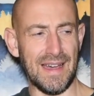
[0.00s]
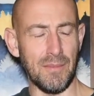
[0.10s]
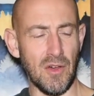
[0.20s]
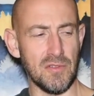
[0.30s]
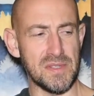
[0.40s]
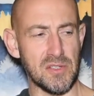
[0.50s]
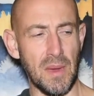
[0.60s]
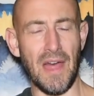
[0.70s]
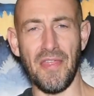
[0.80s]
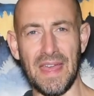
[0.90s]
I'm not 100% sure,
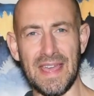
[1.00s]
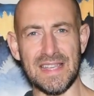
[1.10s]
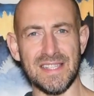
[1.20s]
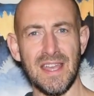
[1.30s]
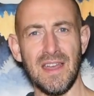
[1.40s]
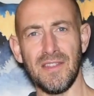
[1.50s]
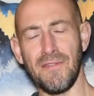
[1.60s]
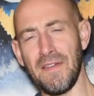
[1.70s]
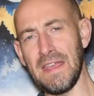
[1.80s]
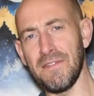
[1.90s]
but I think it's the
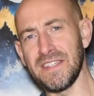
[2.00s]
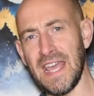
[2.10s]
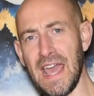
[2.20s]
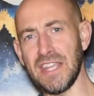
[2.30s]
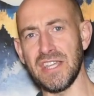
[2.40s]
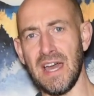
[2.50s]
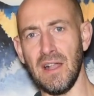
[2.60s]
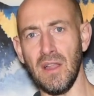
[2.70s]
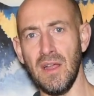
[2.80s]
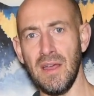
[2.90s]
fee for
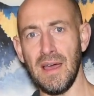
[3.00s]
DHL